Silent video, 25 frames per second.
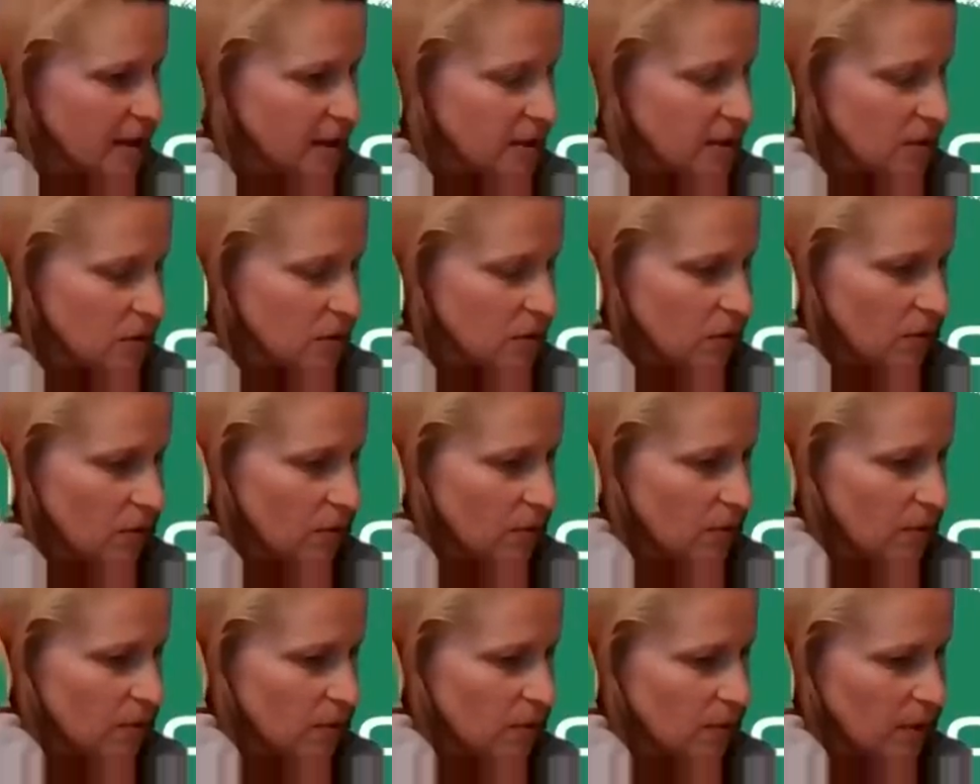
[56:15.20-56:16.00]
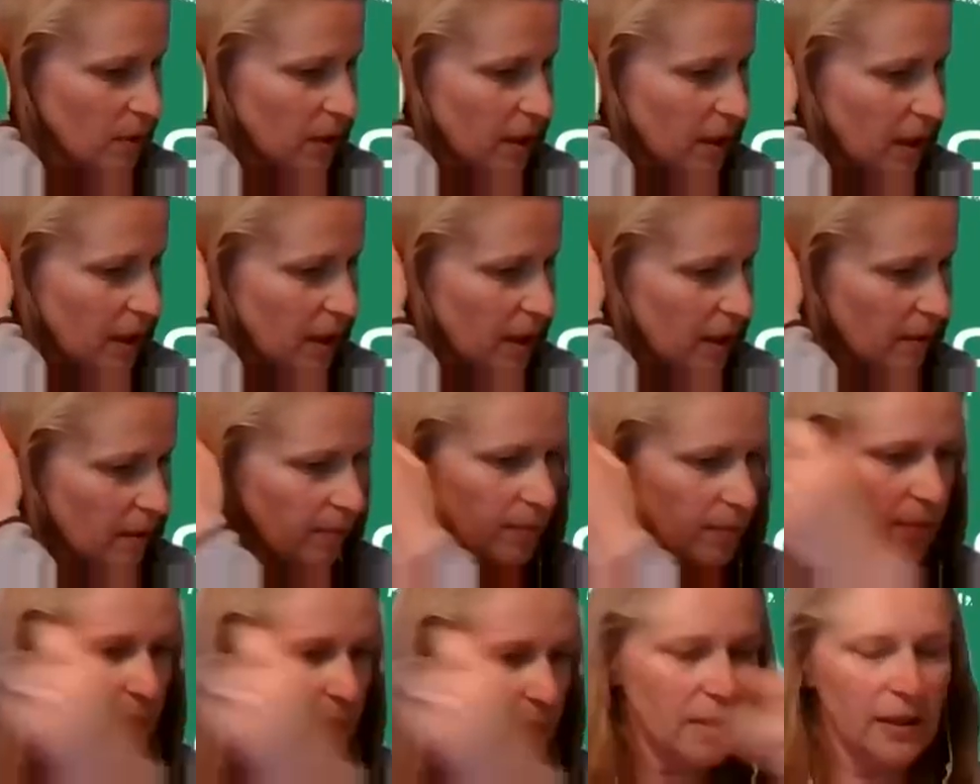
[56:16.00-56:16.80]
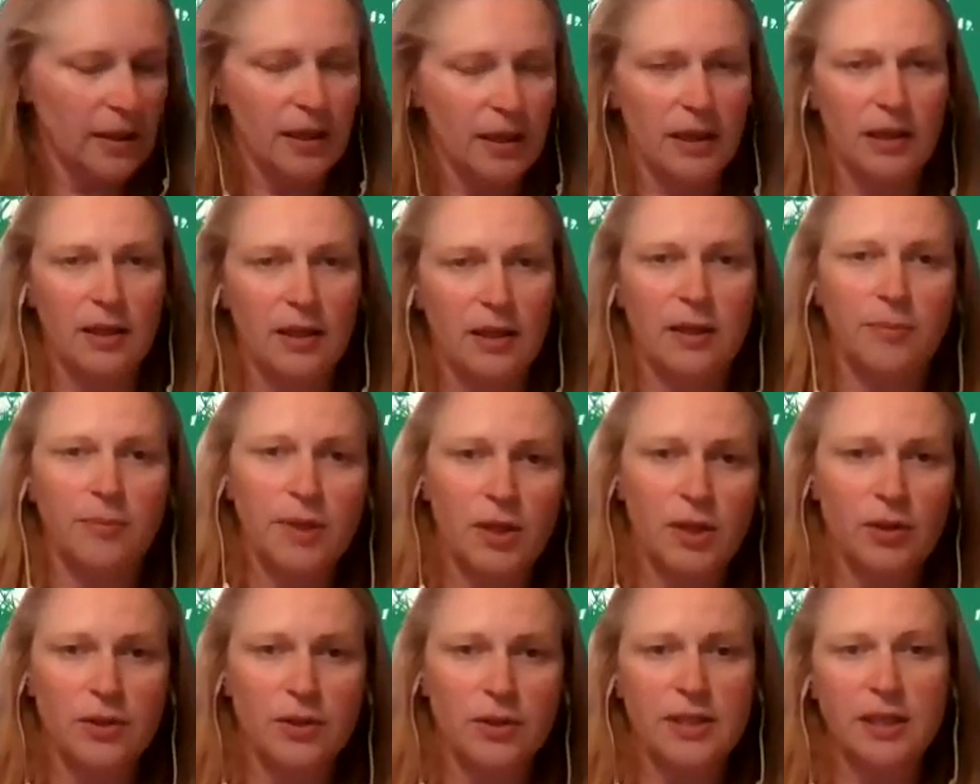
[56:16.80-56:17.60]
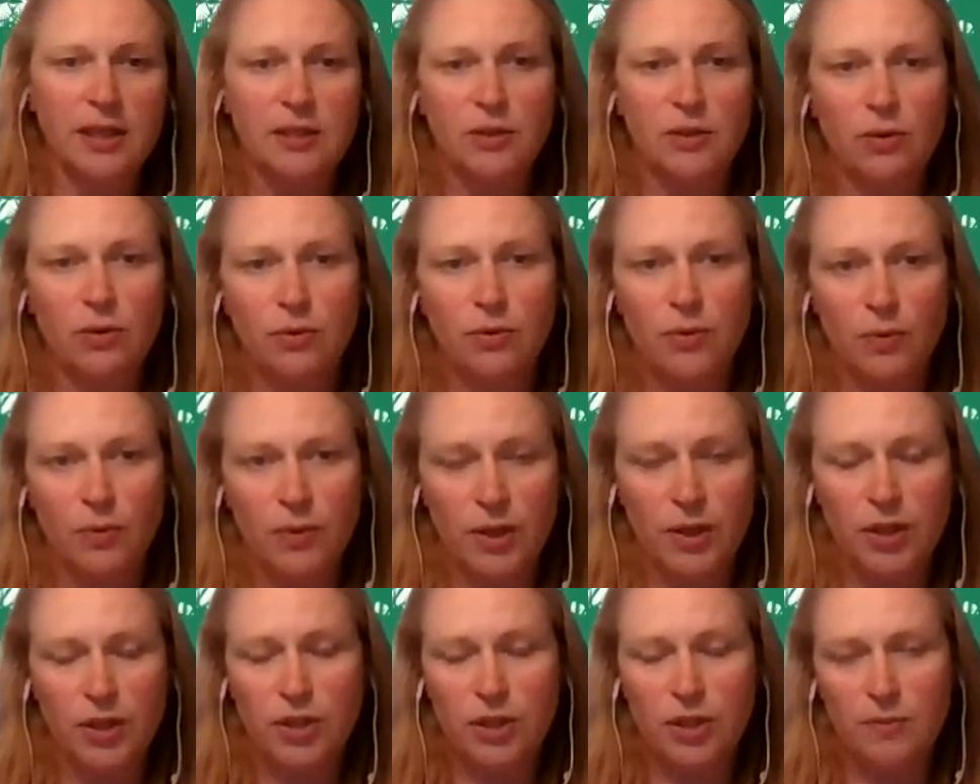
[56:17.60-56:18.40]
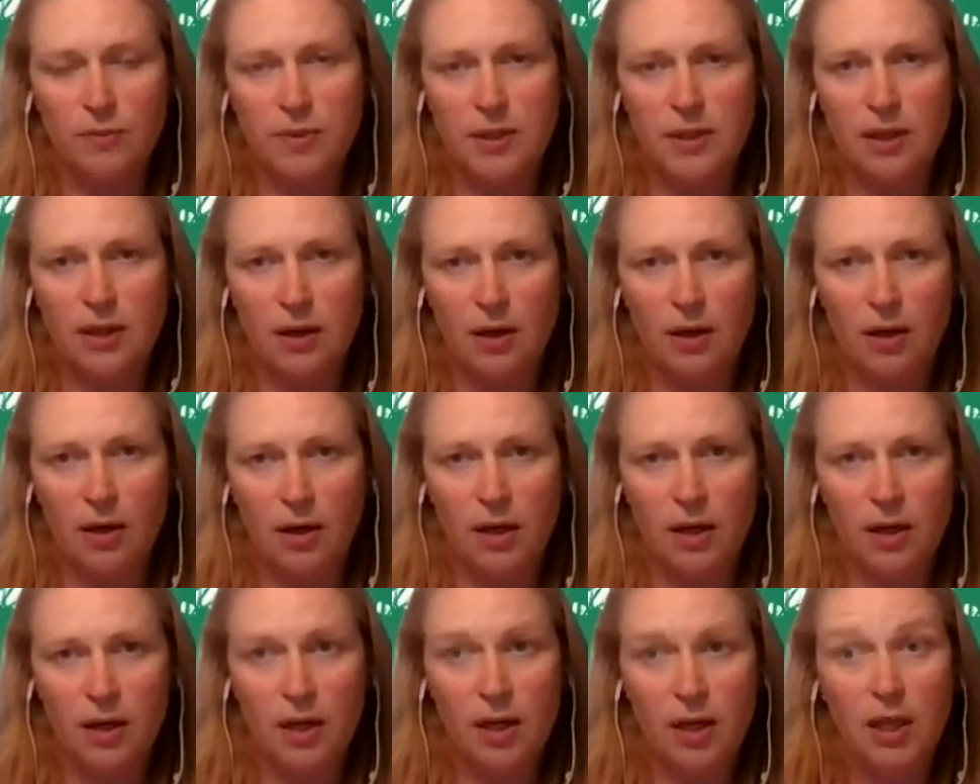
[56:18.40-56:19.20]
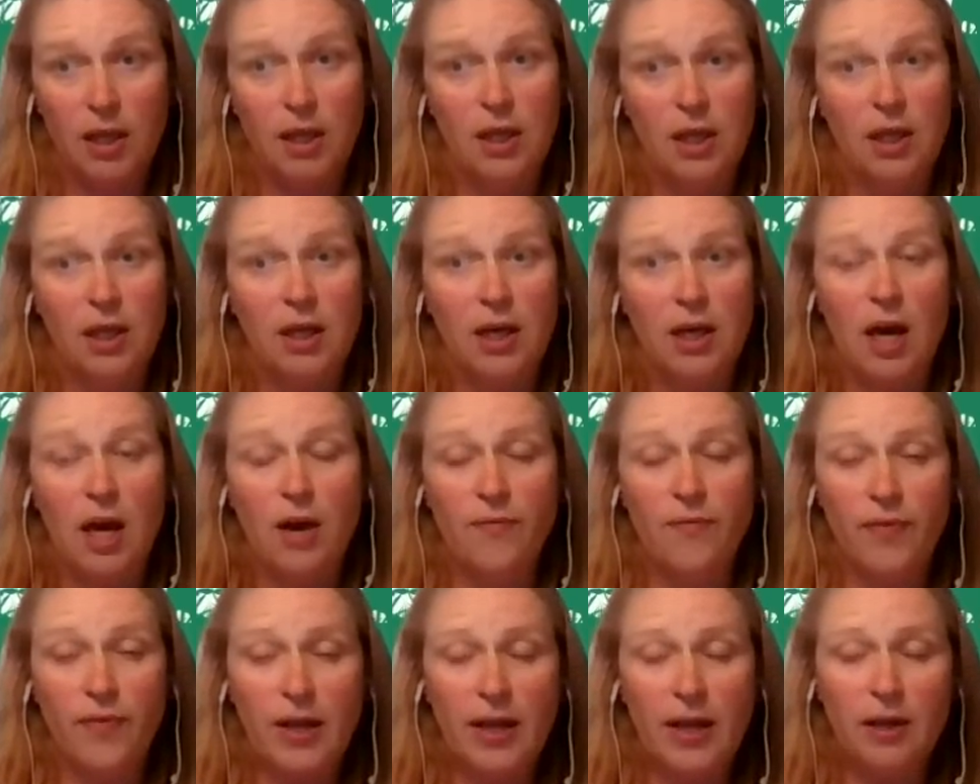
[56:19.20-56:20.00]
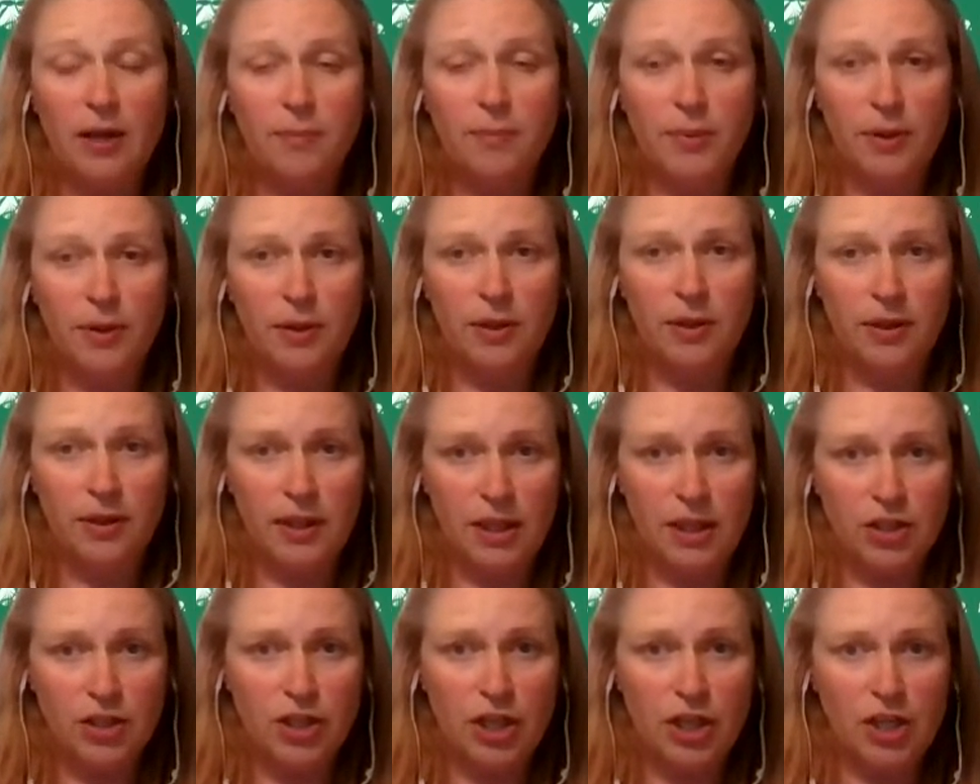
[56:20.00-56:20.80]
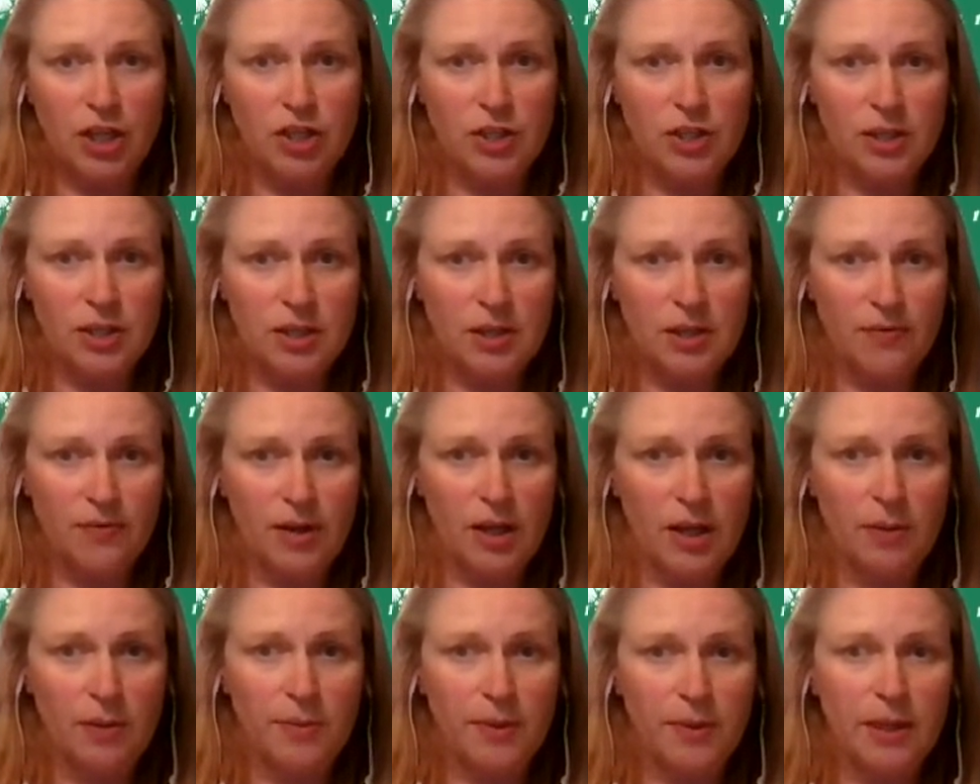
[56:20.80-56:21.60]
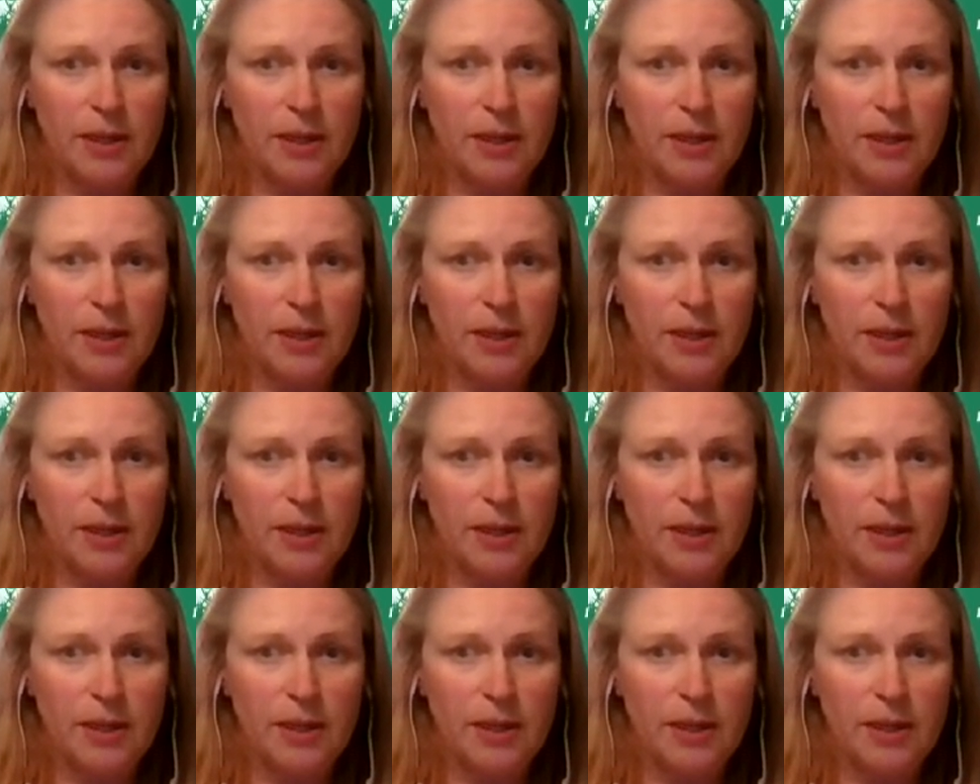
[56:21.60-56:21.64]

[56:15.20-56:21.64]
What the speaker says: so they can be contacted, or the workshops that are available and the education that's available.